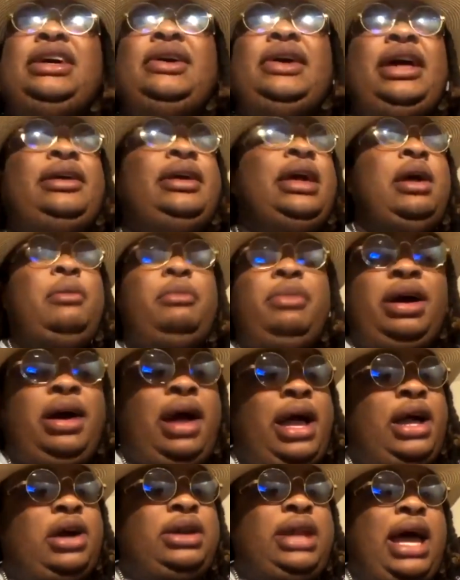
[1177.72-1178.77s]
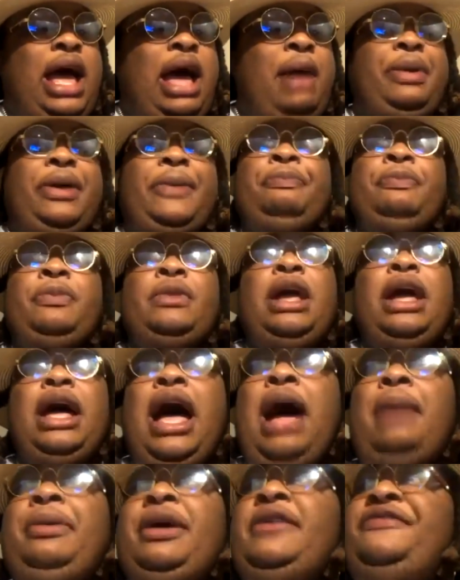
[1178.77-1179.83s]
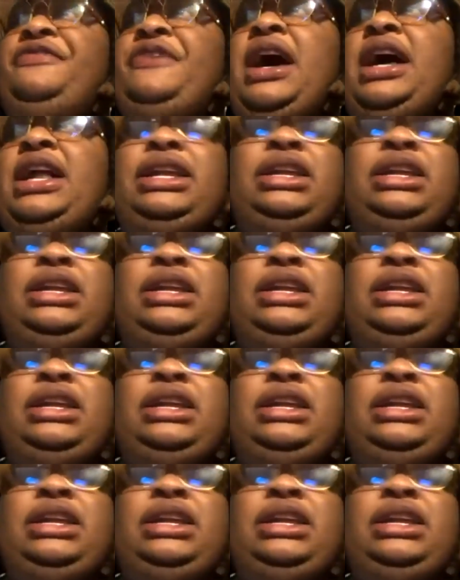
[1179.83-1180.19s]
Hey. But I ain't gonna lie, I've been following